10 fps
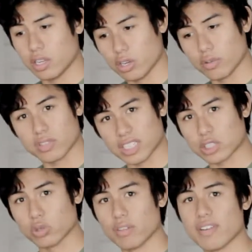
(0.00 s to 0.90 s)
you know,
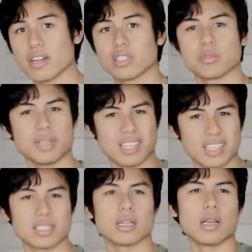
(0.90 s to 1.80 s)
sexual offenders,
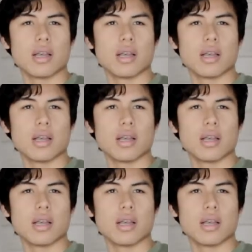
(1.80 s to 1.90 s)
because